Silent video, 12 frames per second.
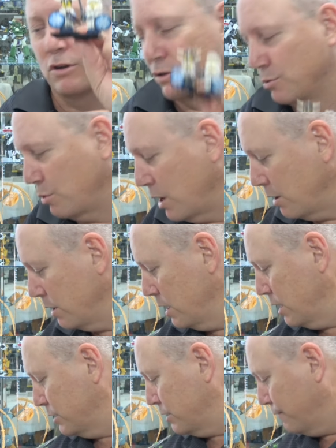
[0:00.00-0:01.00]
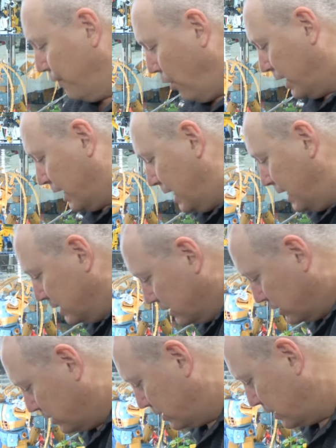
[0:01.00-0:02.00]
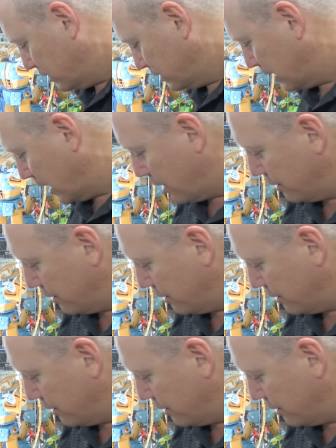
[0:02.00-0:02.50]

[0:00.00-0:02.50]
as well to Vikings. So